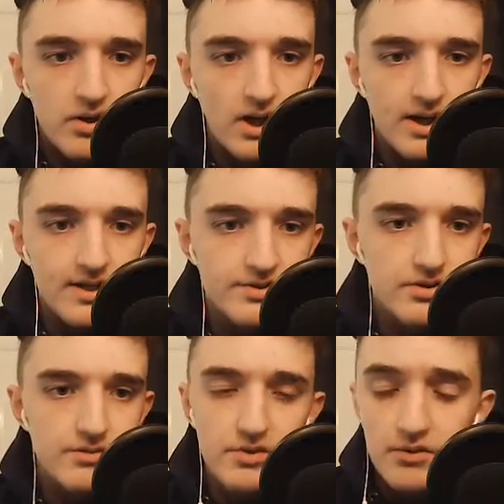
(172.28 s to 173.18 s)
I guess
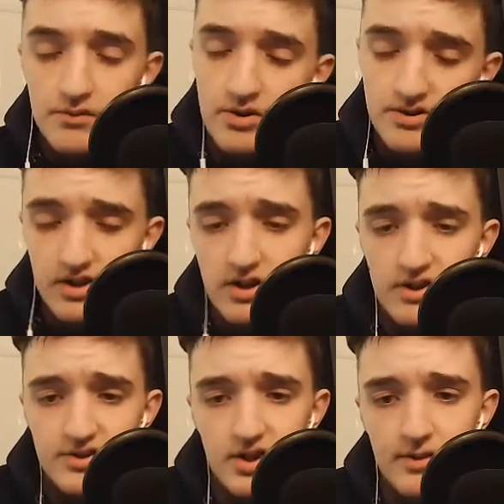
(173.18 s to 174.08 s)
you
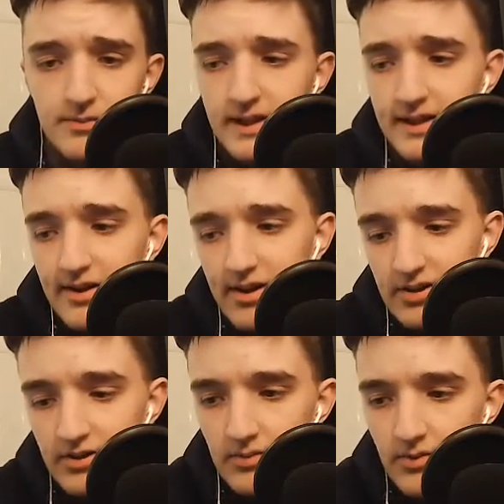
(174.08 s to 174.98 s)
started playing
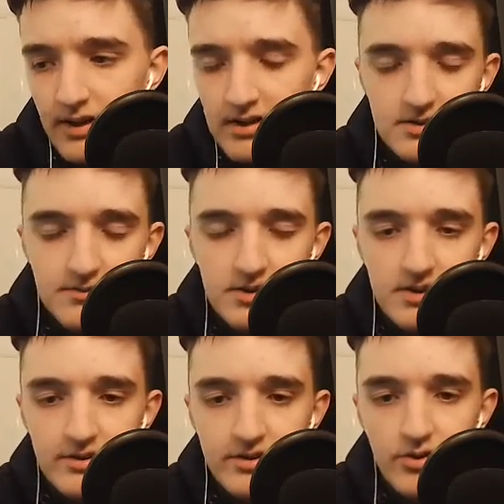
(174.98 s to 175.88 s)
at a
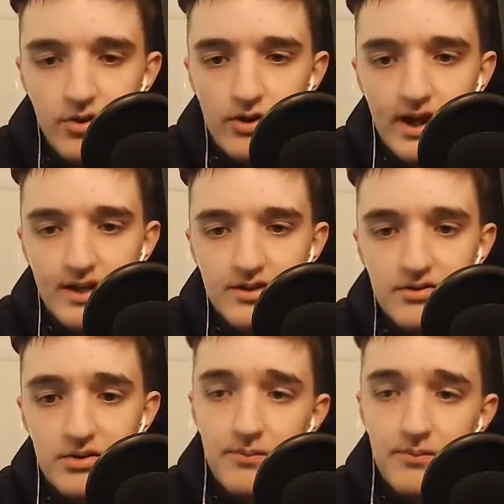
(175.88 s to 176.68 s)
relatively young age